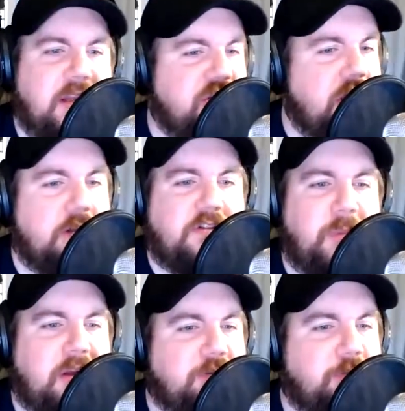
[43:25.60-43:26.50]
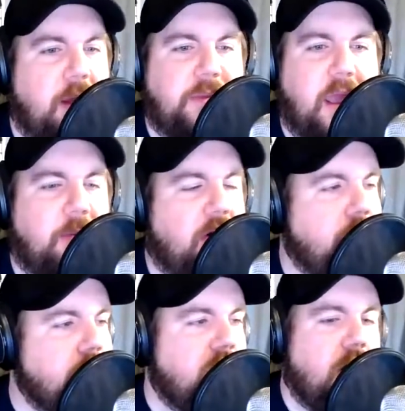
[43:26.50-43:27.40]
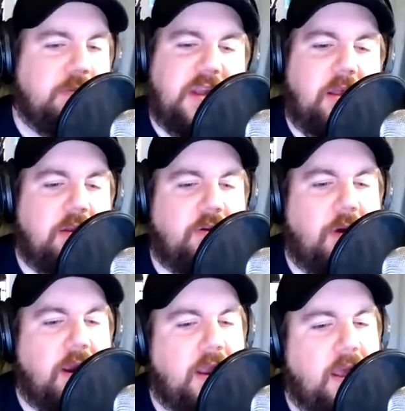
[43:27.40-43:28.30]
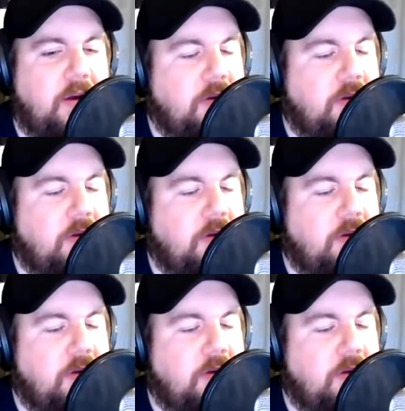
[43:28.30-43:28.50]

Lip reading: and SpongeBob camo. I'm telling you right now.